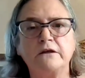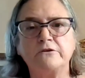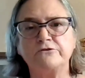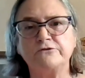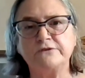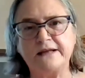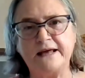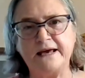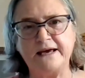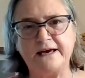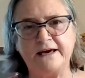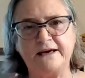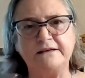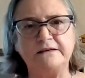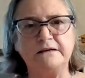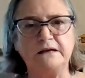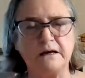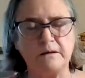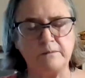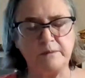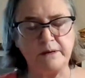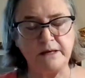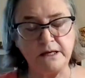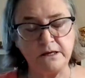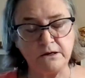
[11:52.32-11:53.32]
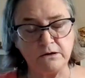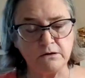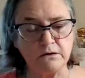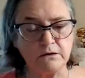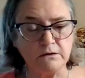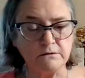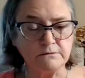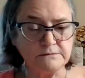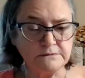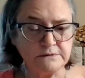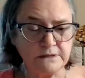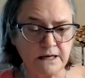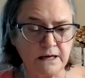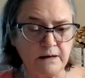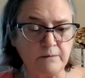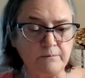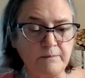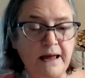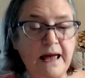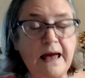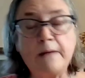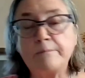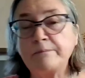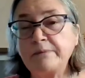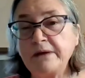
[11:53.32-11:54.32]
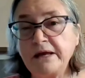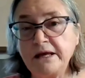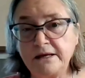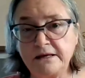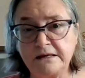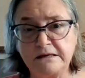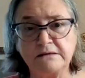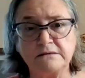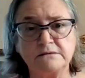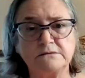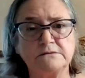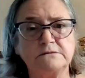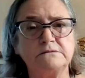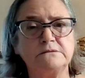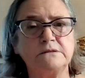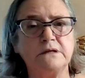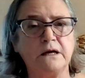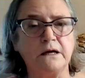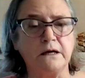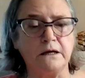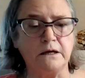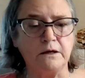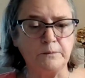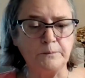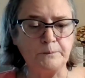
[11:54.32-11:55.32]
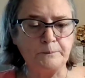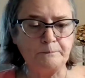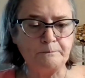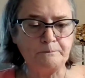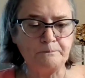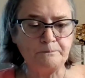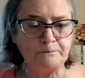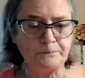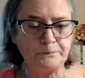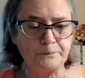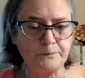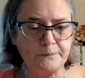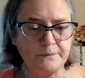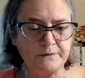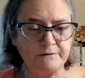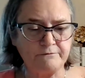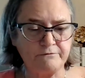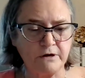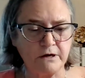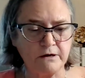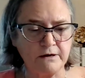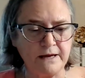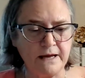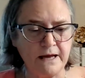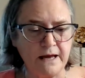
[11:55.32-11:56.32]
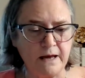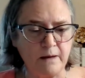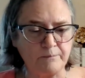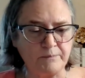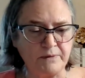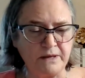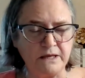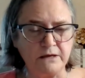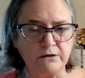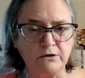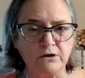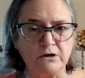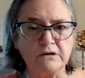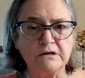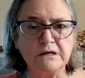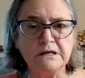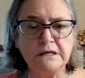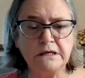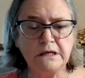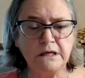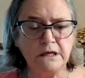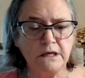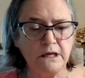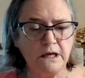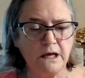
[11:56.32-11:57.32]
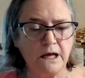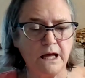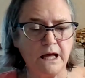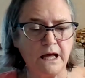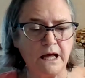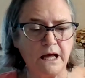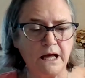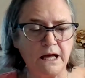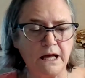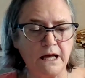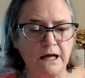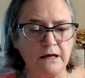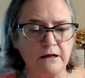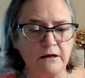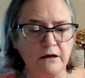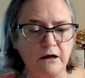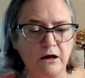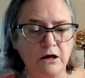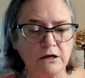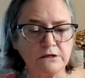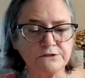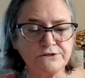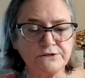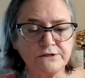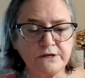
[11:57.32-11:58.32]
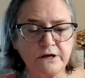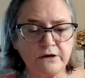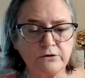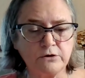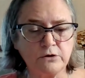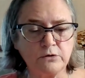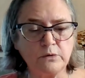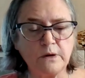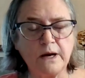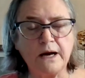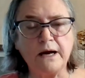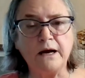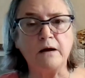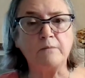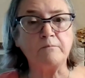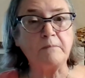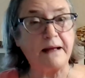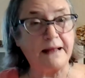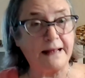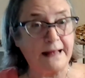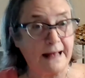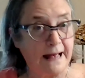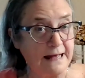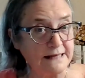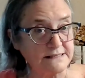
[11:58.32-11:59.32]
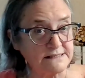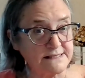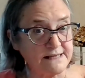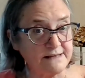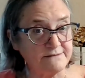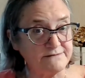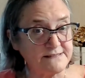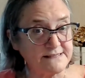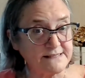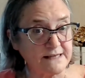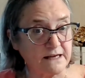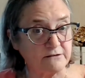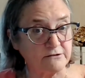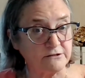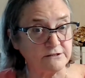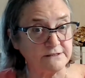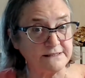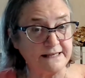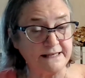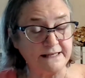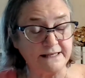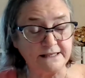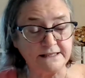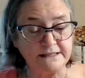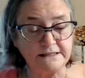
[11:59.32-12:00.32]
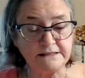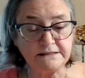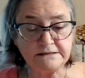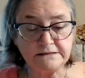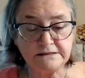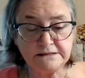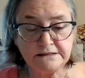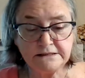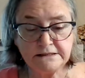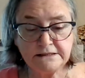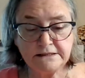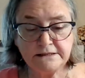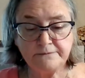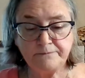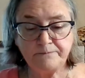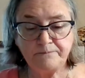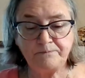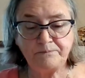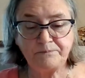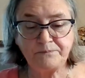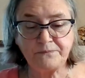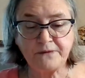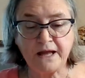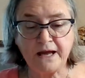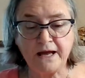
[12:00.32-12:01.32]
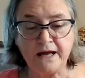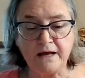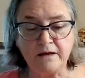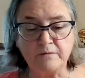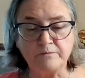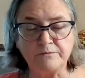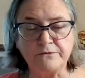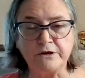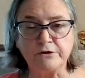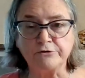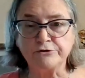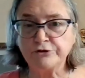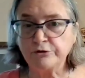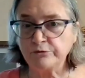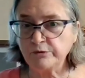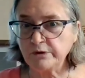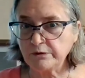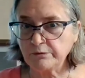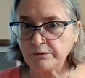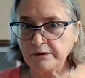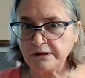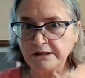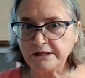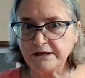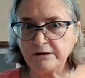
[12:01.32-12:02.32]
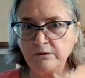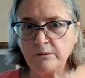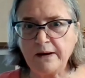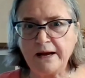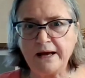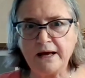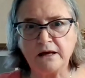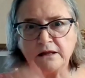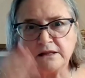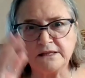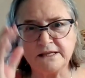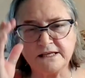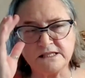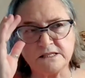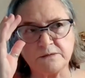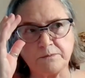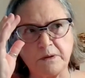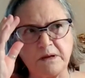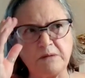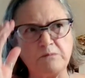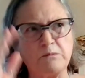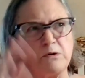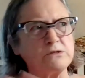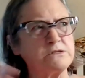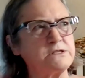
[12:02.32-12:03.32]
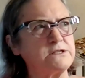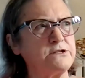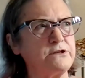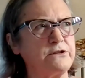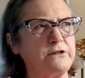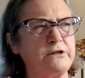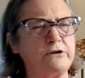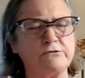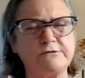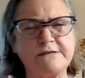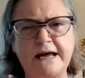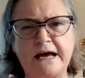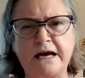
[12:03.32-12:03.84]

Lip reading: other than that, I'm here. I'm happy, very happy here. Also, my cats have settled in. They're doing really well. They spend most of